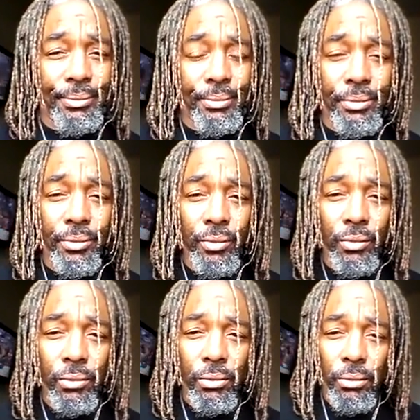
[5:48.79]

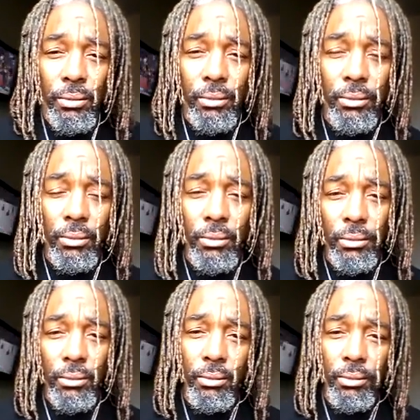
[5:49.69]

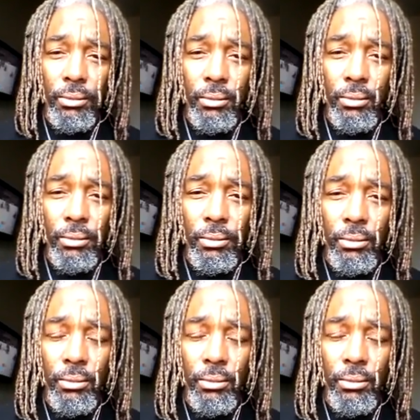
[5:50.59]
(silence)